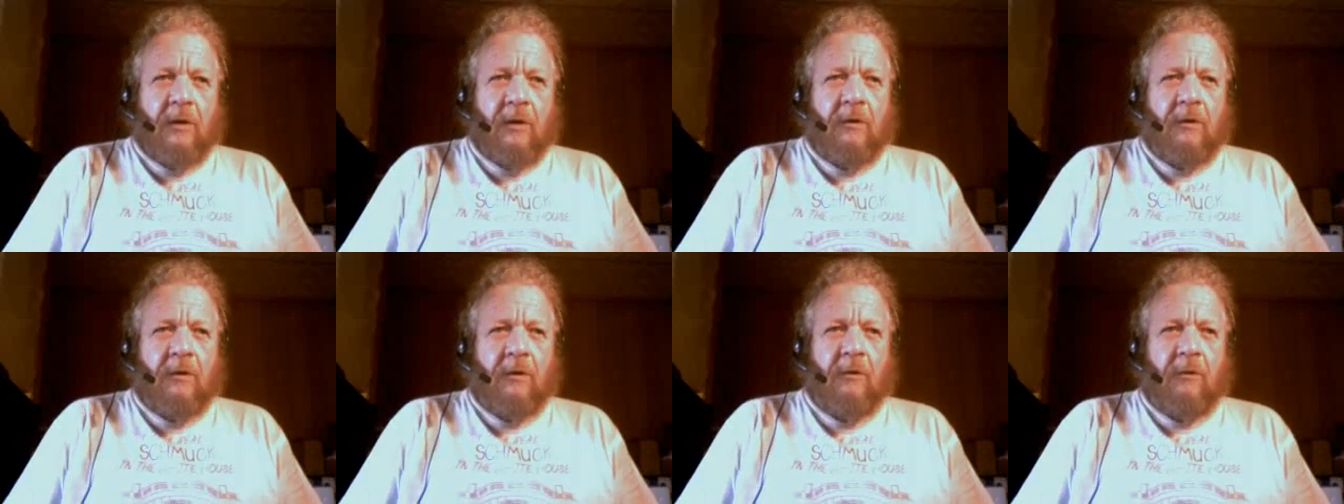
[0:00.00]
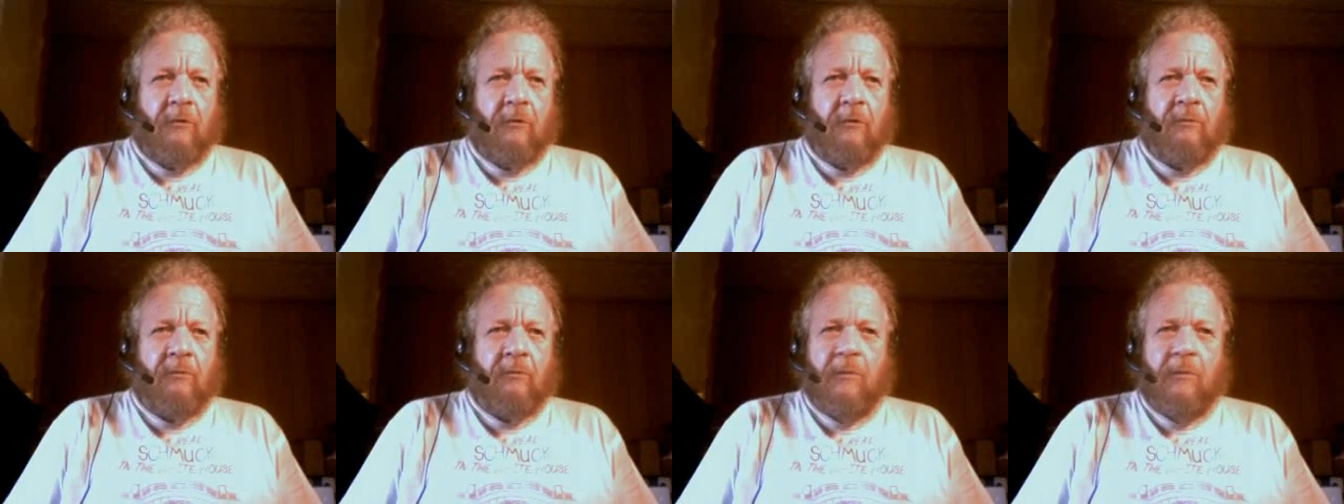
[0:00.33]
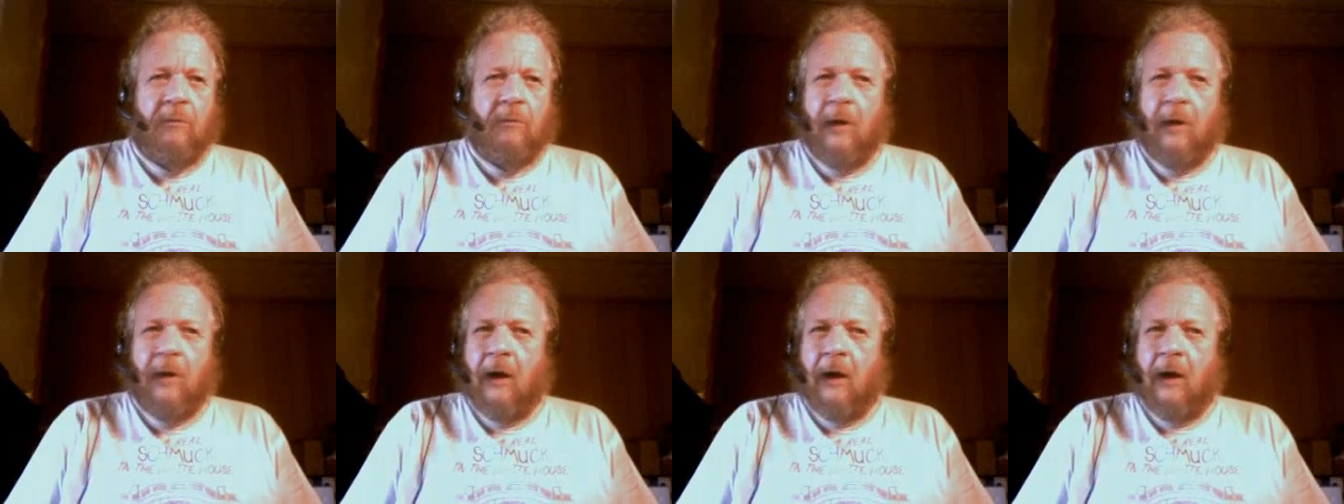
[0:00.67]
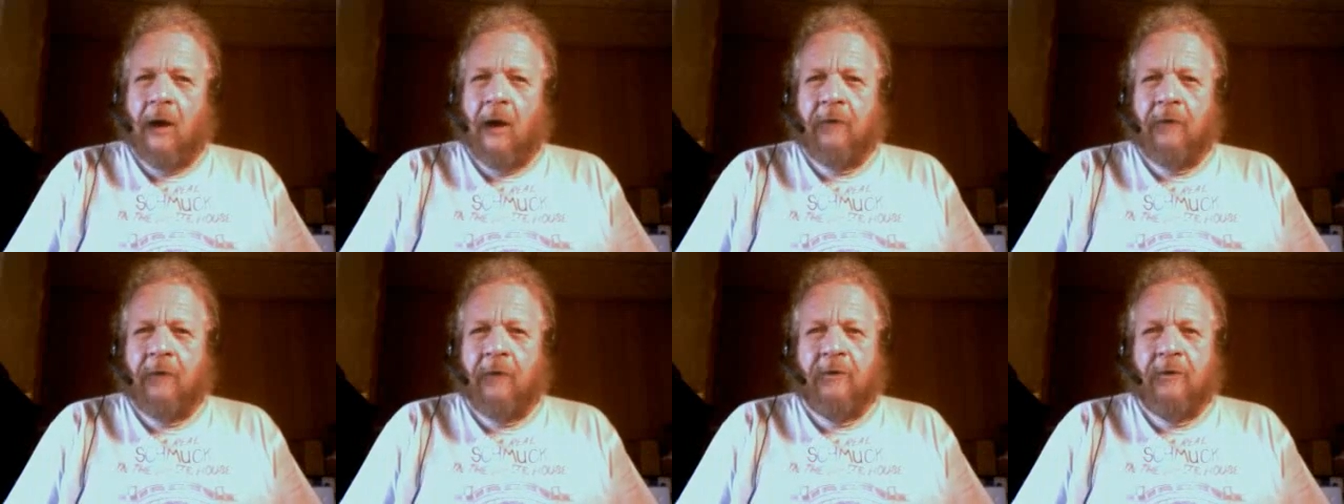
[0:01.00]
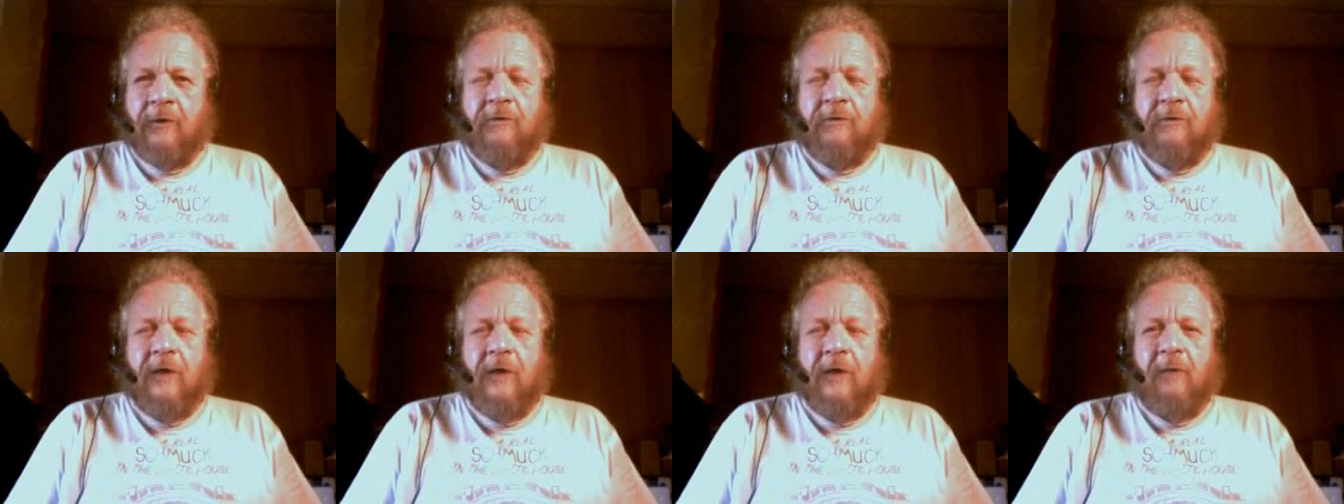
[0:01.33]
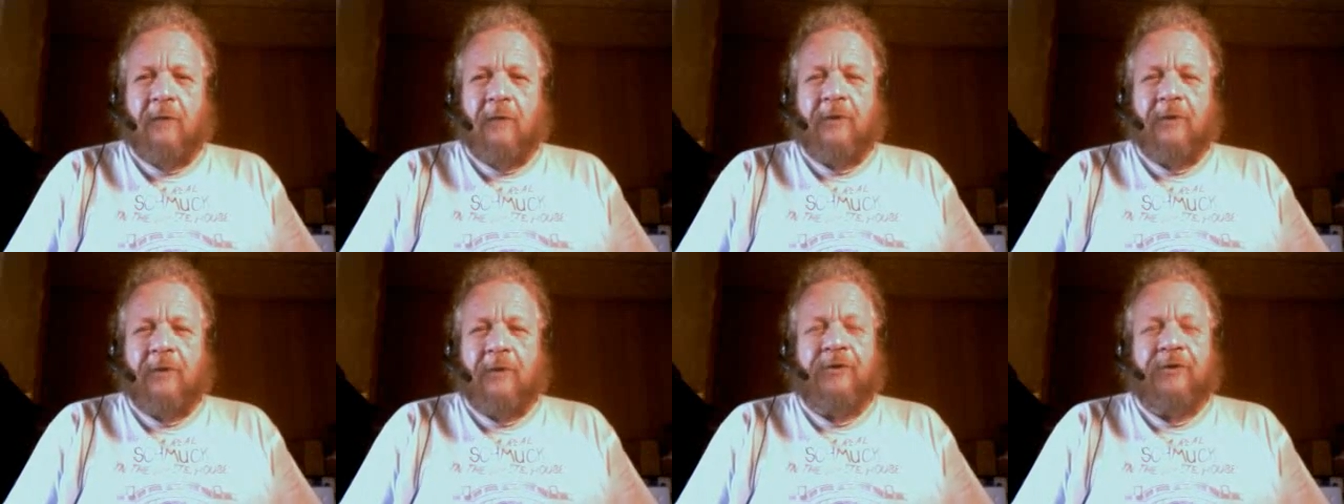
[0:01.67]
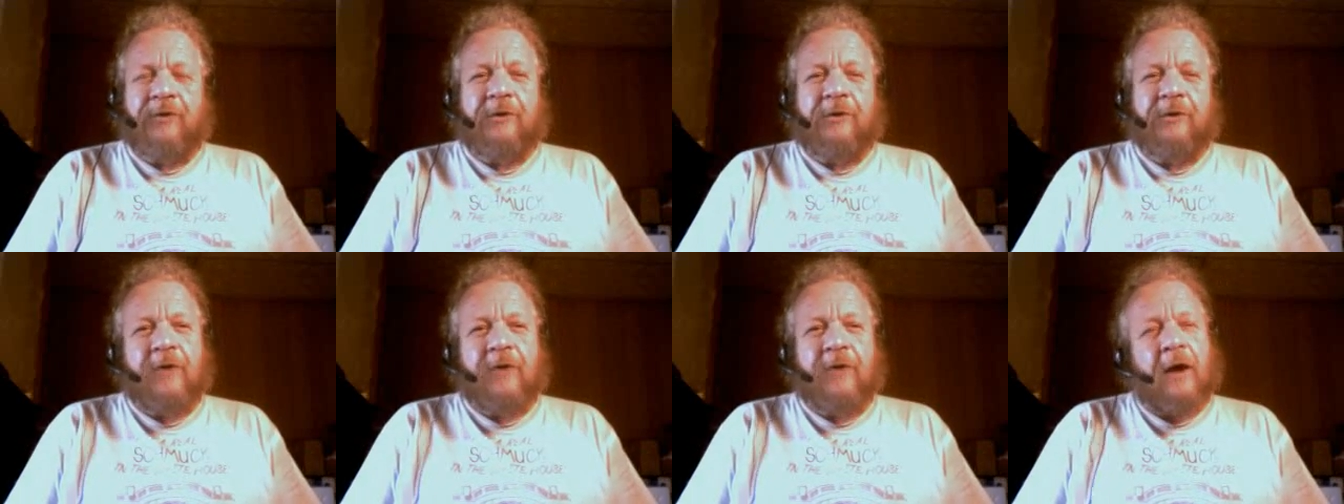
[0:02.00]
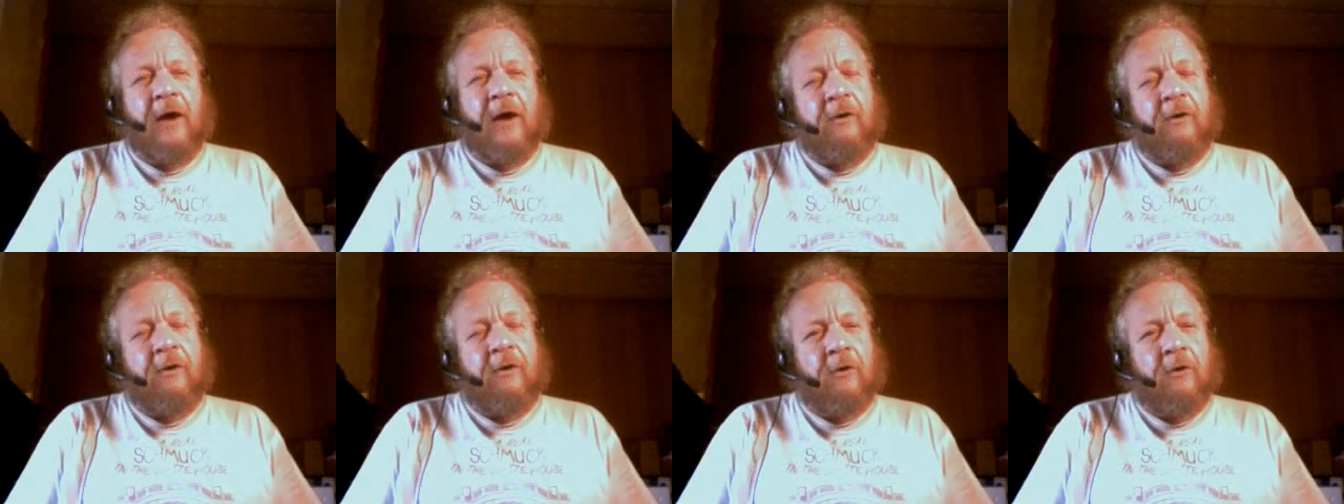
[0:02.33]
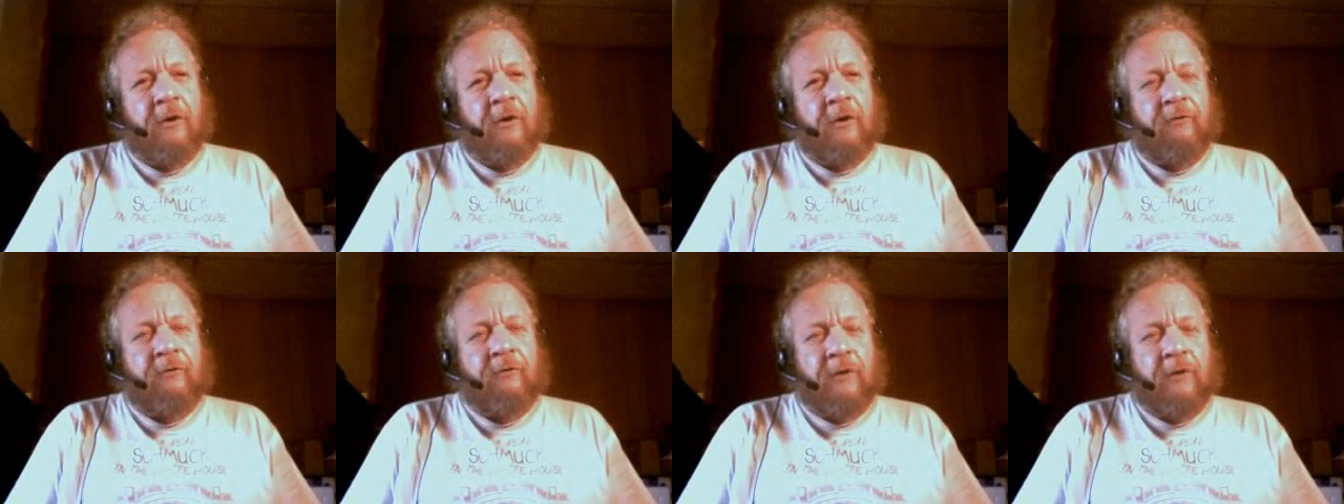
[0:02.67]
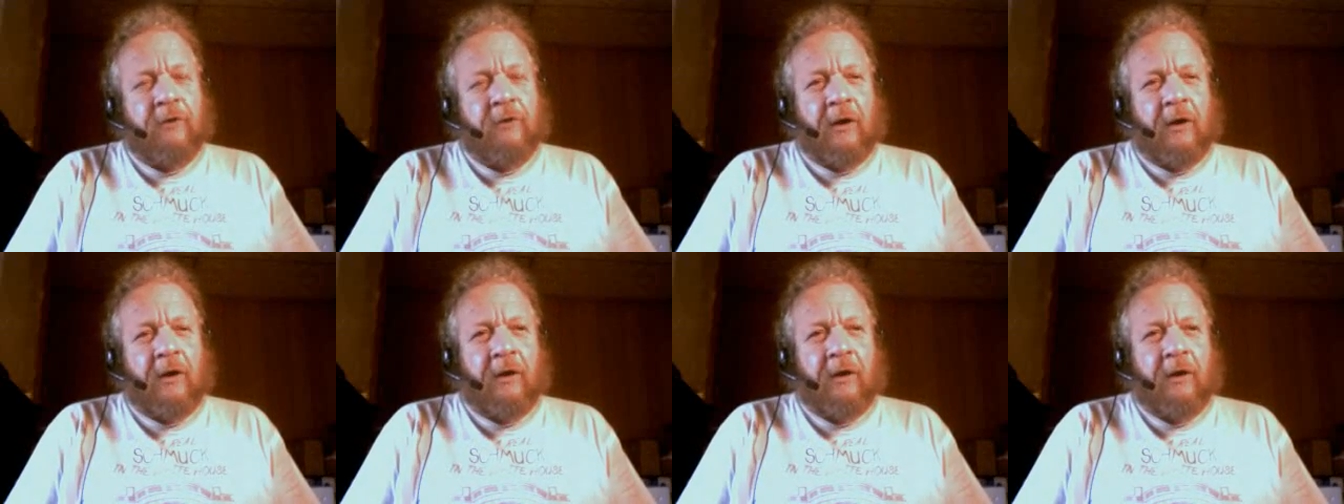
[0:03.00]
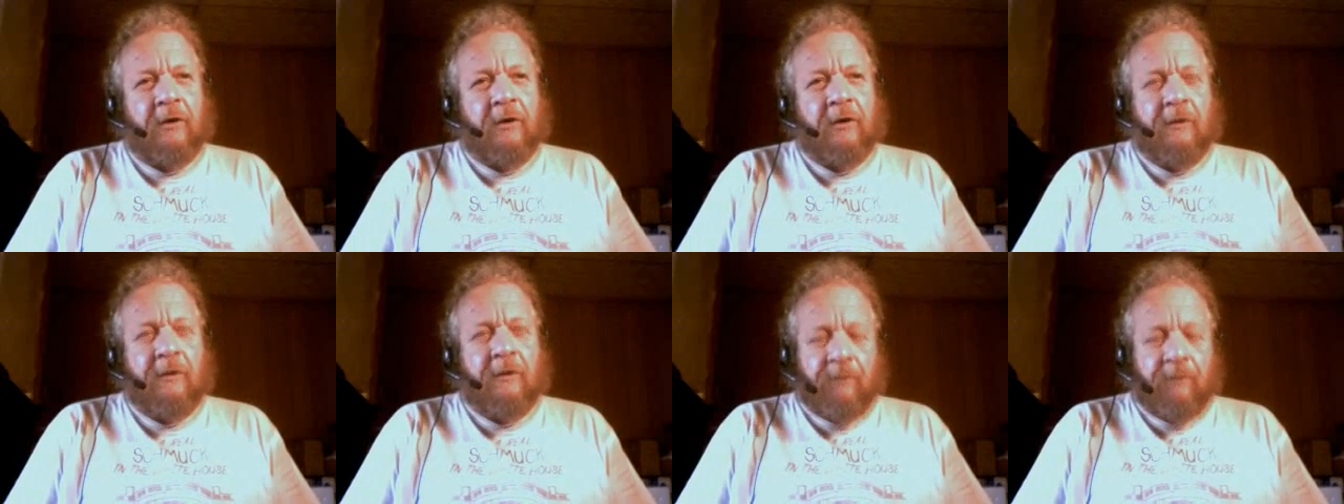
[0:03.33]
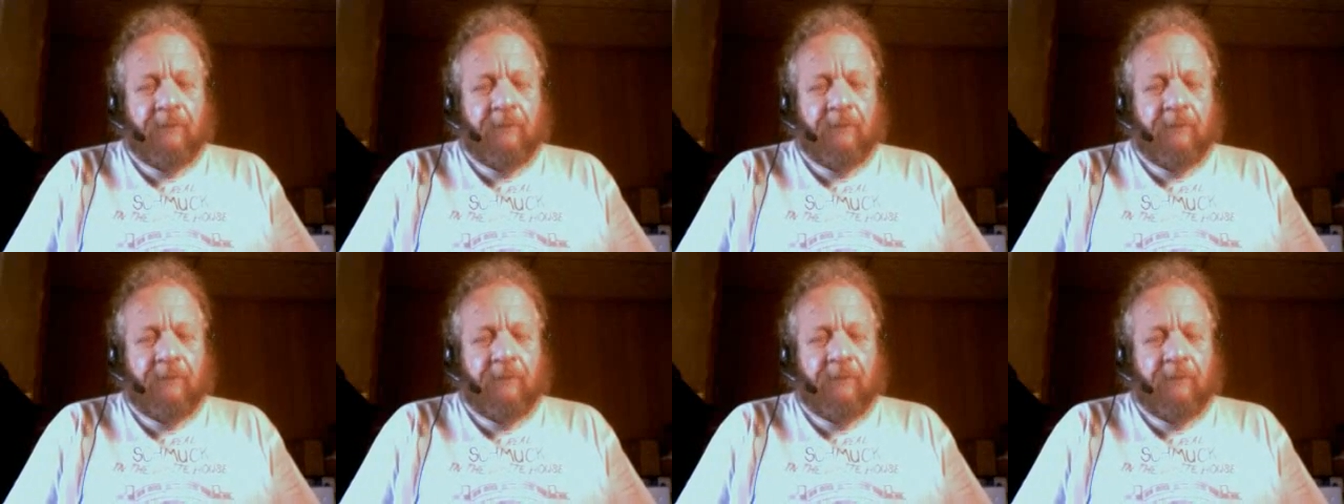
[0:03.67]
Oh my, the damage this guy could have done.